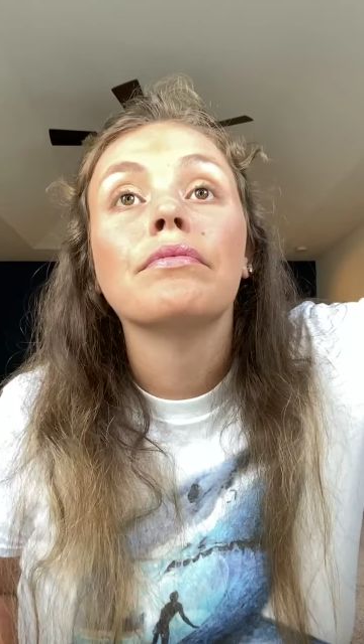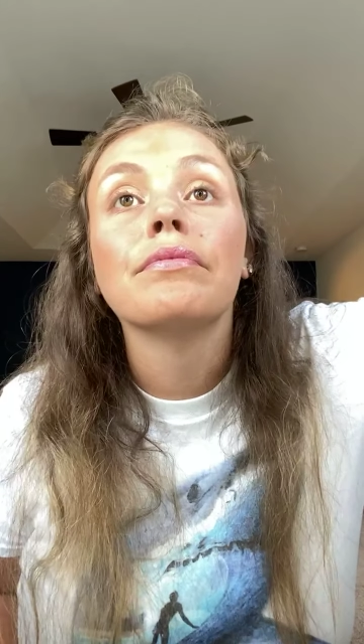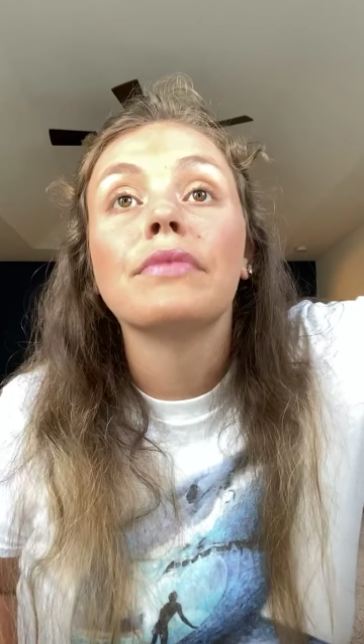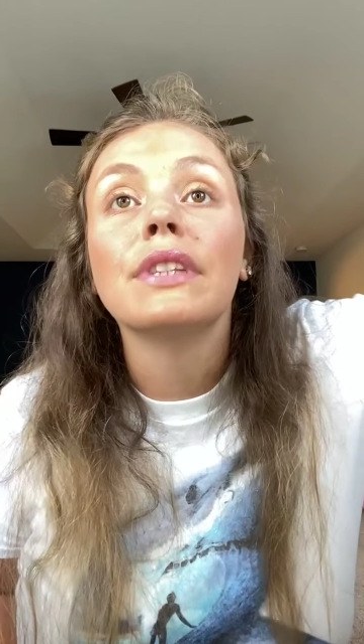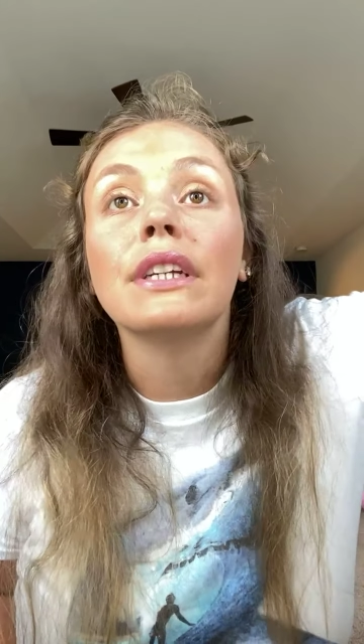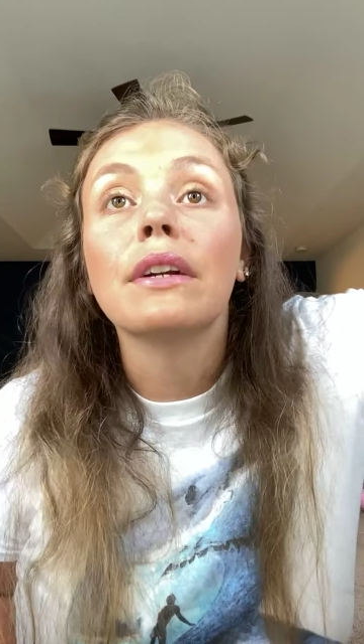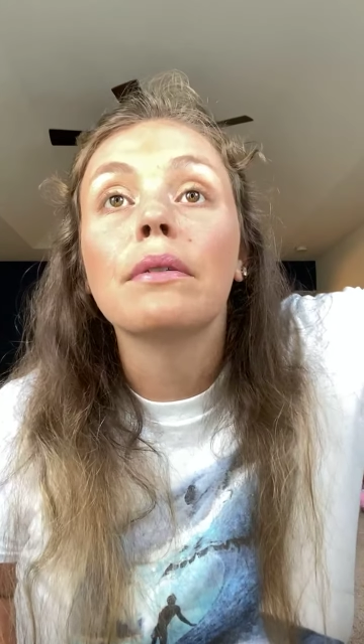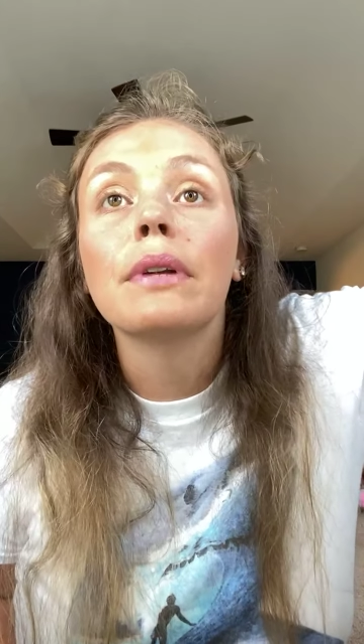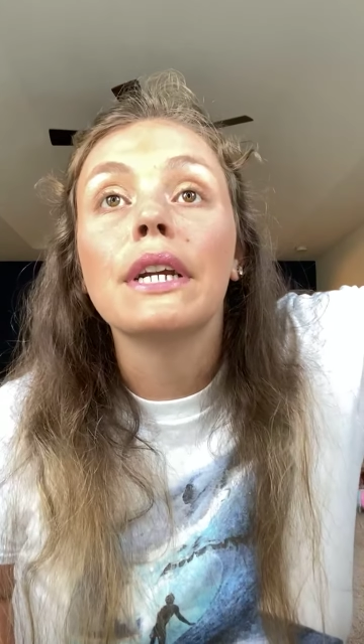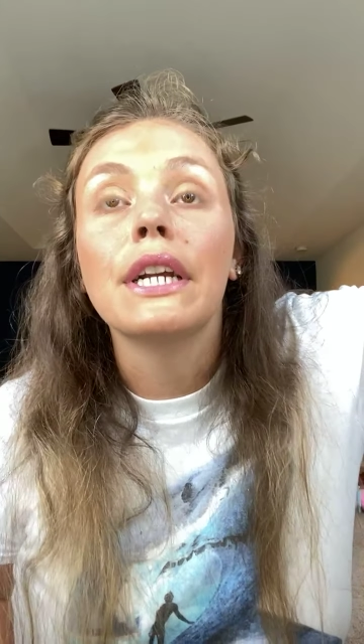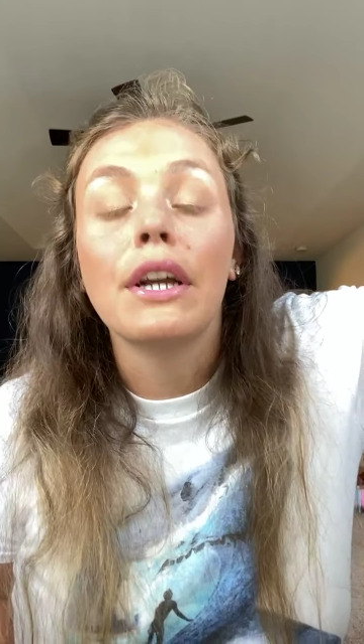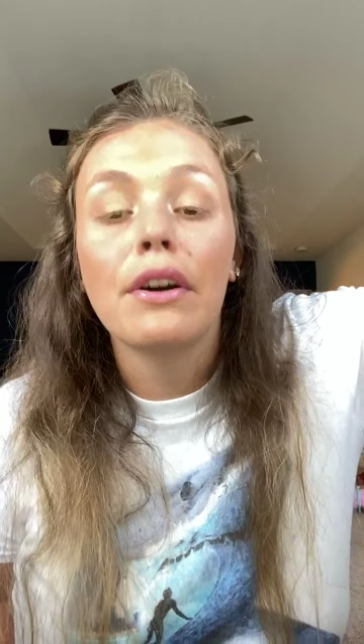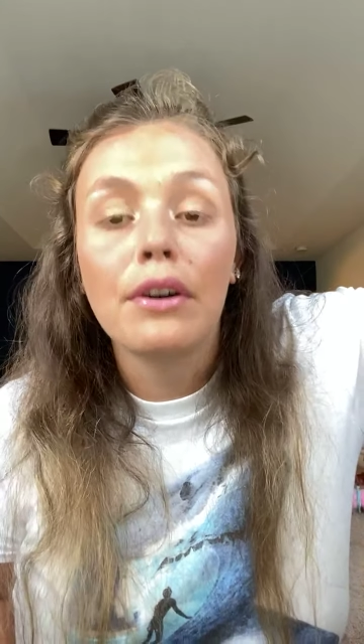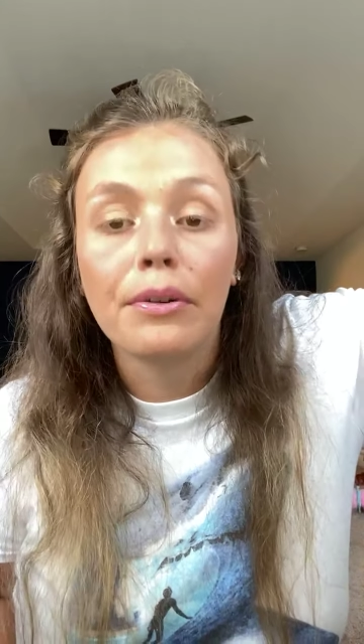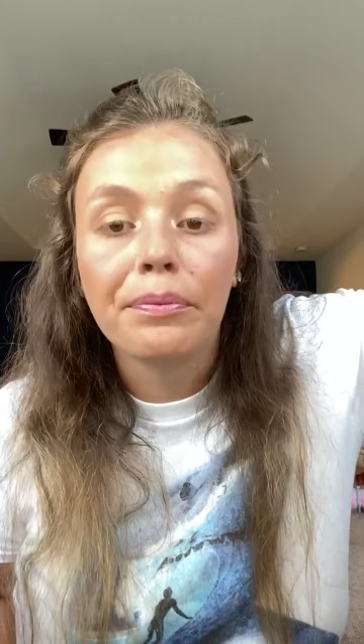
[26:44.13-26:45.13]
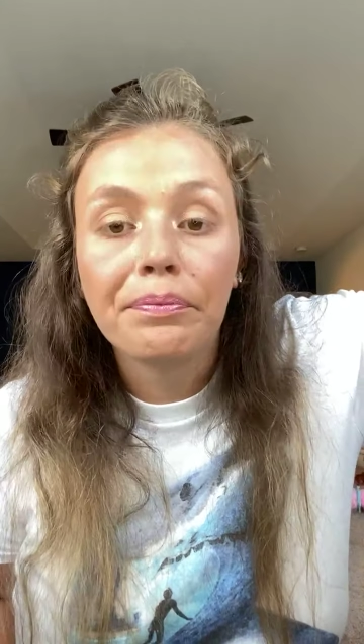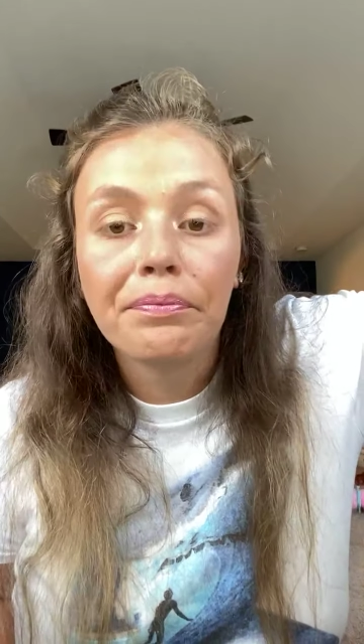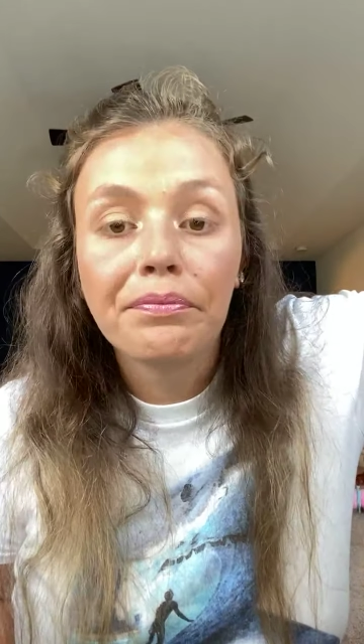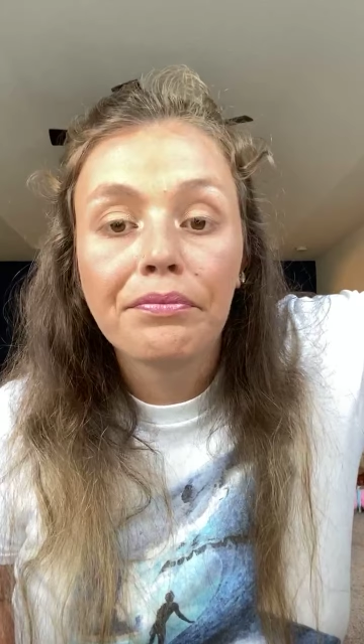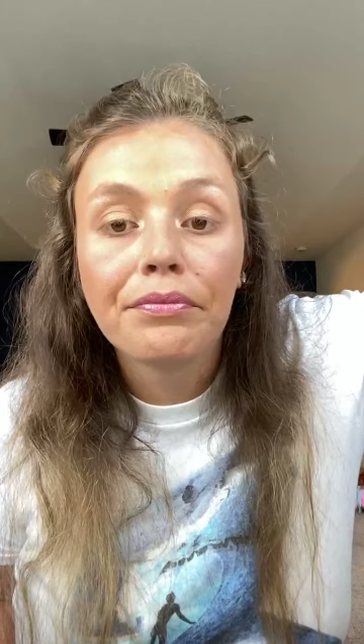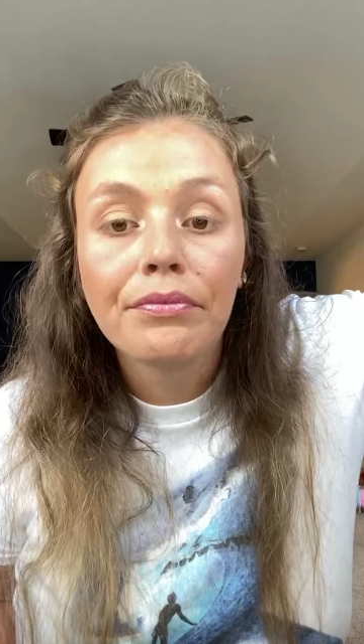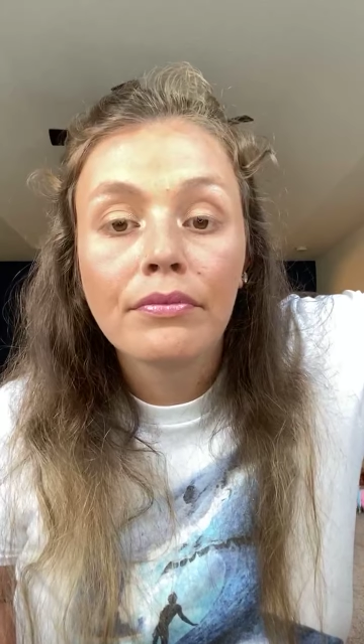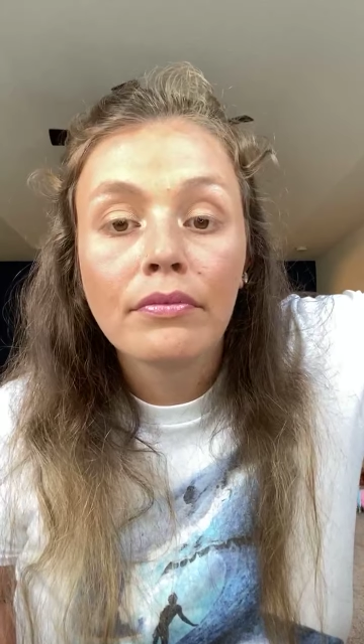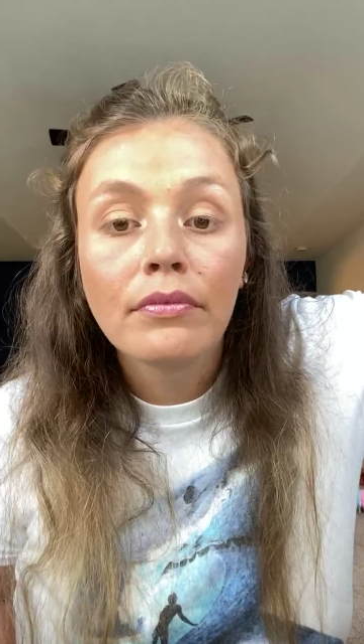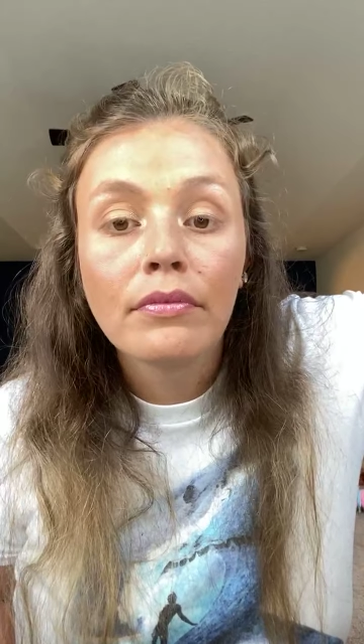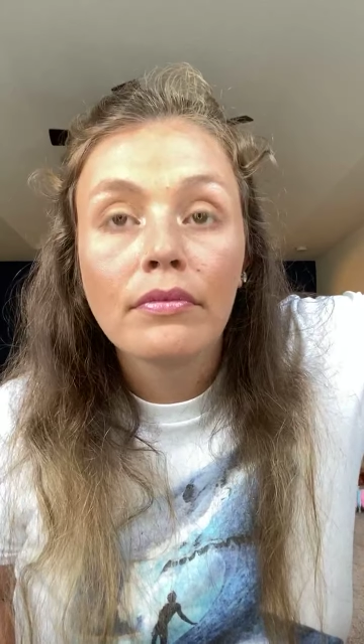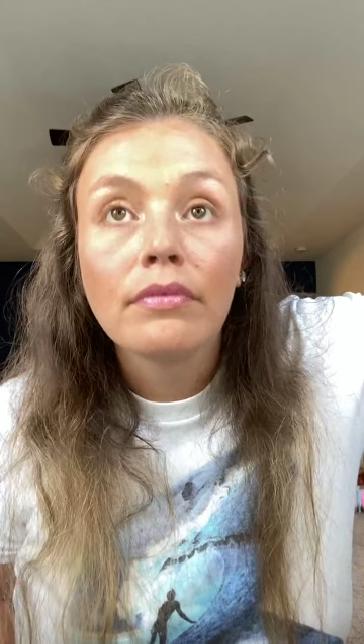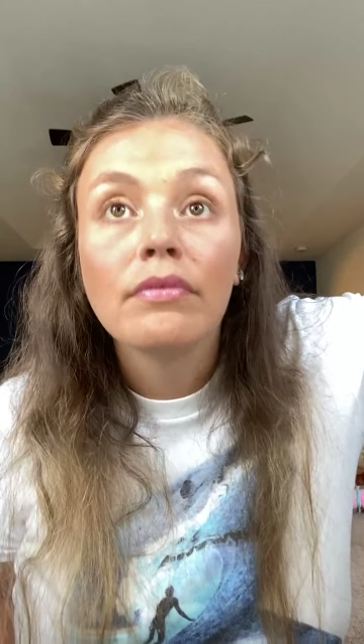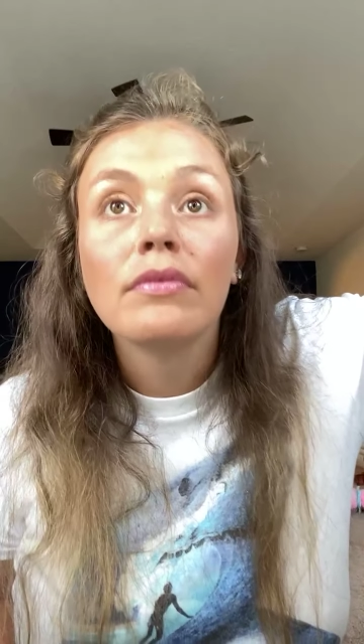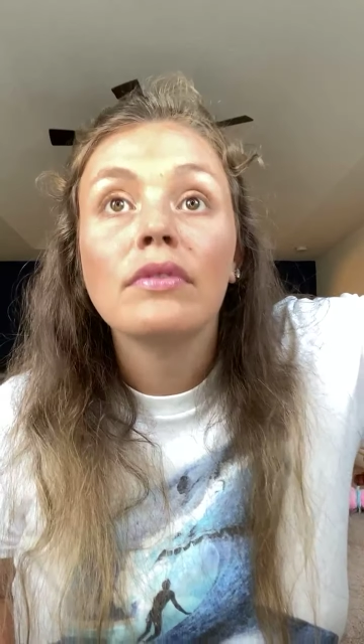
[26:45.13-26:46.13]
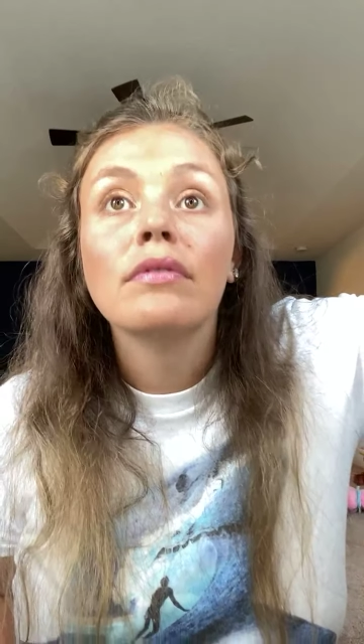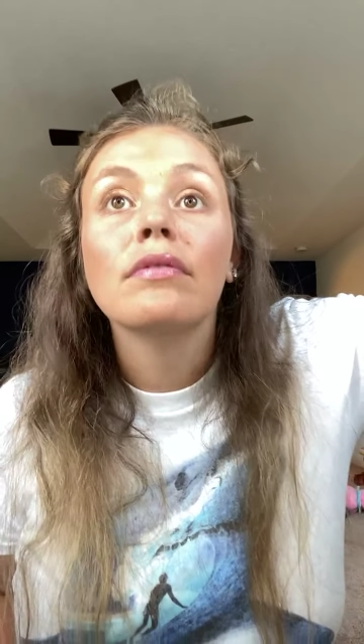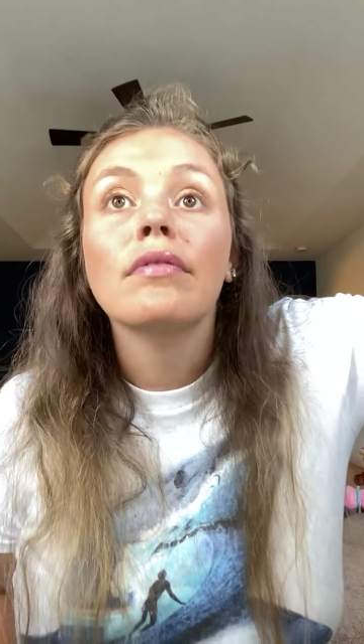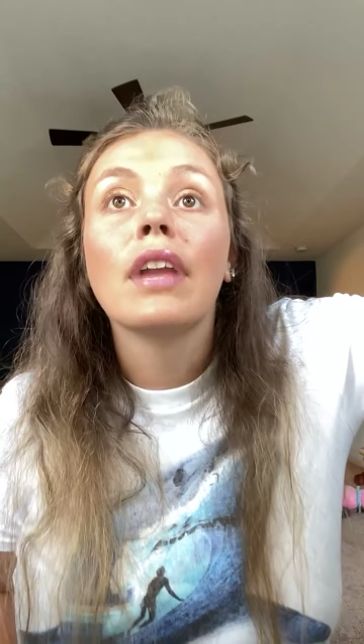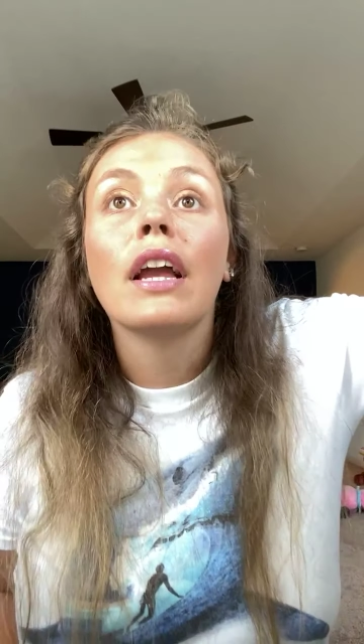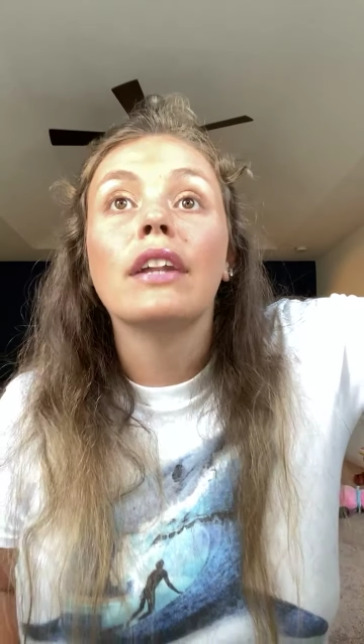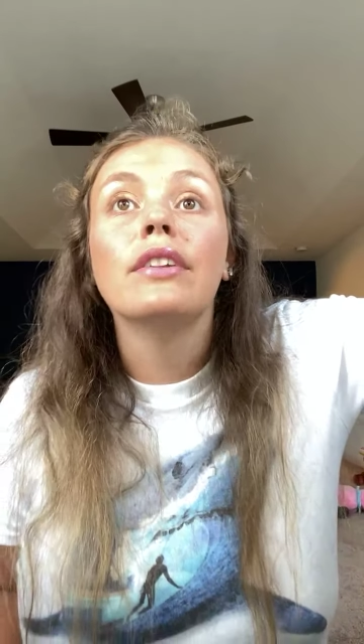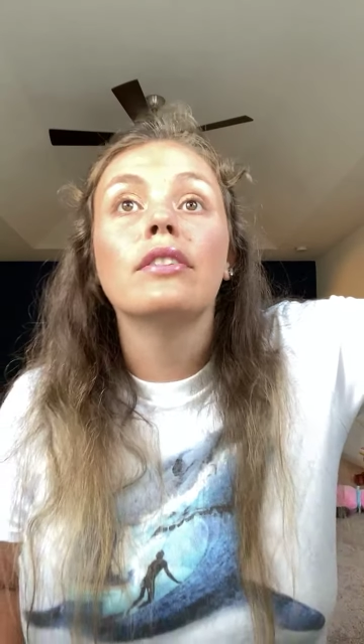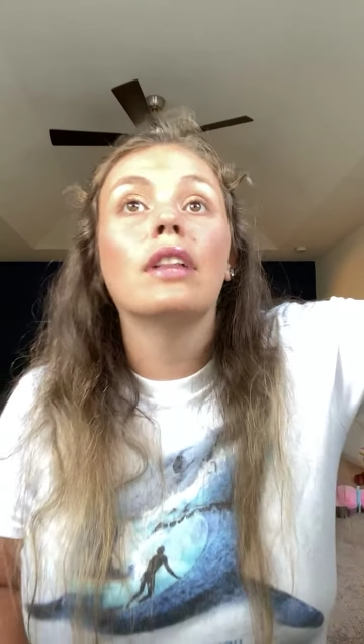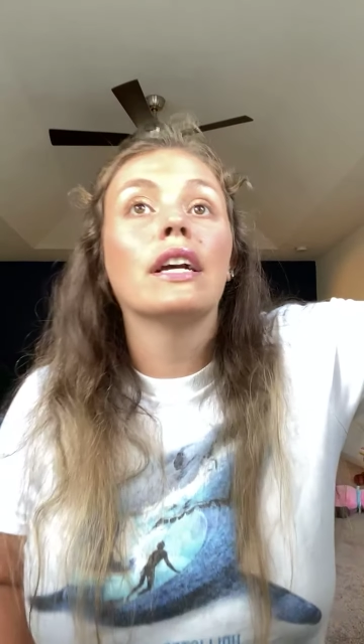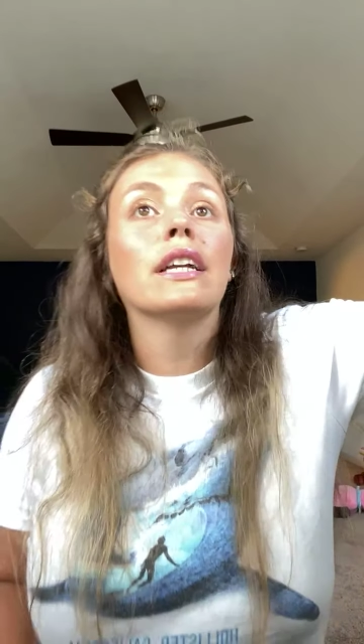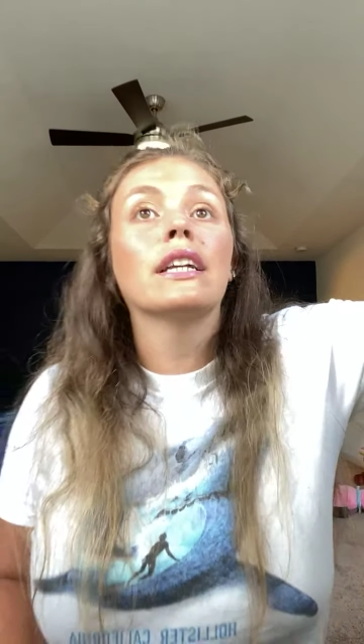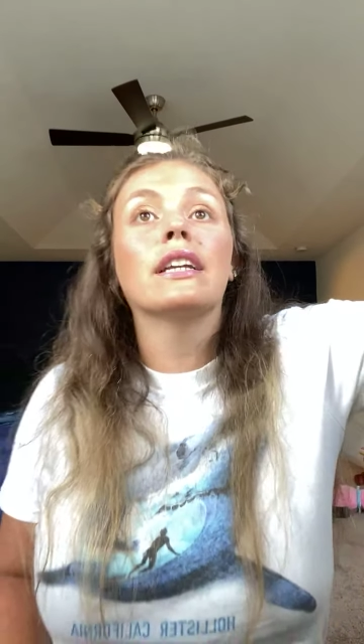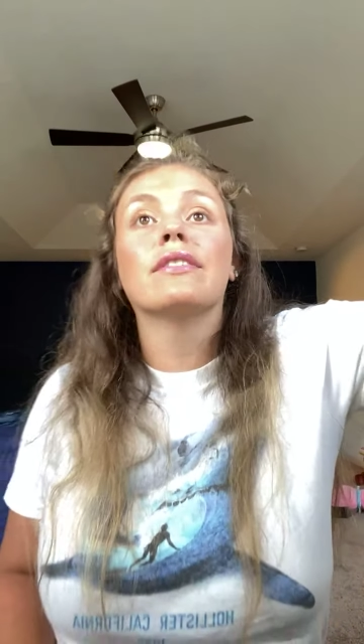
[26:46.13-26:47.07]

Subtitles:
There we go. I do like it,